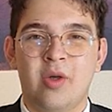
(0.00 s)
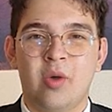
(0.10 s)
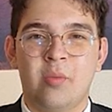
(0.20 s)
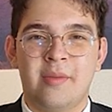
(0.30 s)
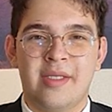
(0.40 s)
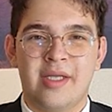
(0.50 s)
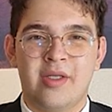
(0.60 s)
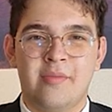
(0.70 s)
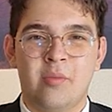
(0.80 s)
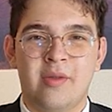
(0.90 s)
opening
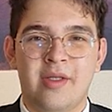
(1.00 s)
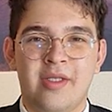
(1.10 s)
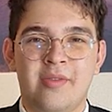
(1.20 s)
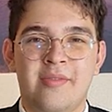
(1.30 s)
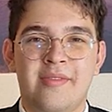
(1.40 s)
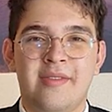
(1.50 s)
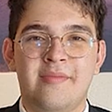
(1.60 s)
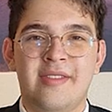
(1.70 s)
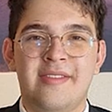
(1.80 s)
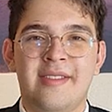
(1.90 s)
of a
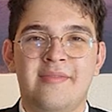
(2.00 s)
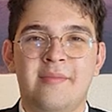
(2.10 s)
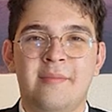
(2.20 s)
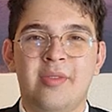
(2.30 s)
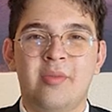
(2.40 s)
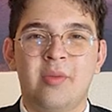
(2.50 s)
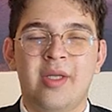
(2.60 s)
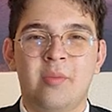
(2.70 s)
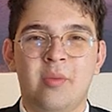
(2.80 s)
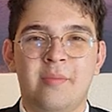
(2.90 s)
177-meter
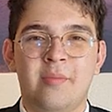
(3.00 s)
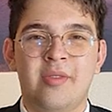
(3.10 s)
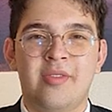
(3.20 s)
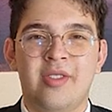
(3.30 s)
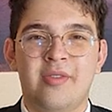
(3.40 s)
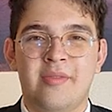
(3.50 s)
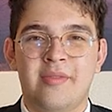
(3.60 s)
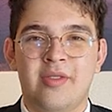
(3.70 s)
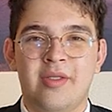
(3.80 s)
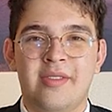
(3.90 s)
railway bridge on the
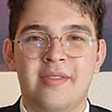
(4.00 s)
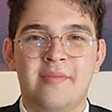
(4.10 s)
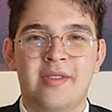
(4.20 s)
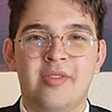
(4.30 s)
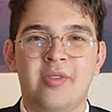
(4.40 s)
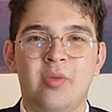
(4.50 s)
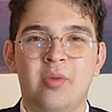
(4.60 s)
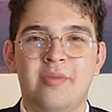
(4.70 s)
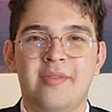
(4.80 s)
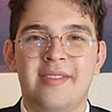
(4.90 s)
Serhetabat
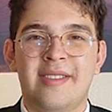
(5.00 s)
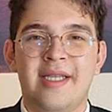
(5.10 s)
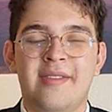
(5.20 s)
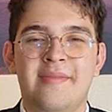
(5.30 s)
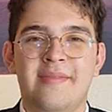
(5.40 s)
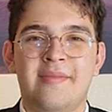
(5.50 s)
Turghundi line,